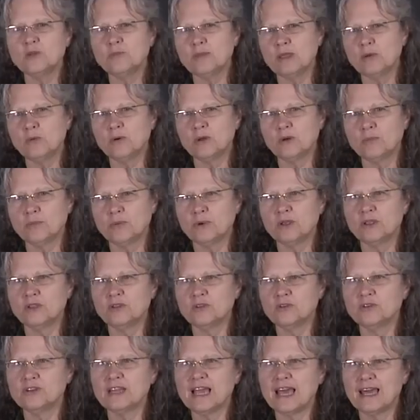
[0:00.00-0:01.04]
you may want to print
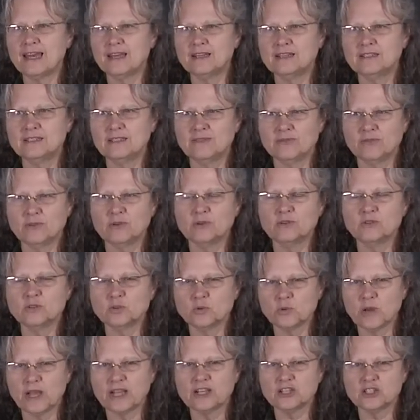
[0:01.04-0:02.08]
your data different
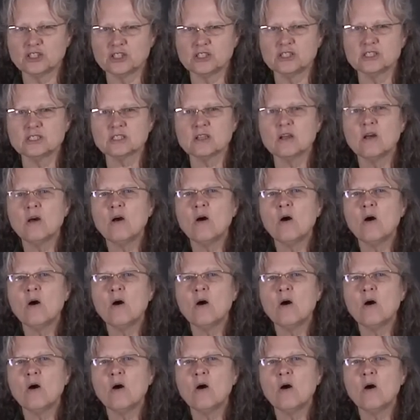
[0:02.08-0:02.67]
directions.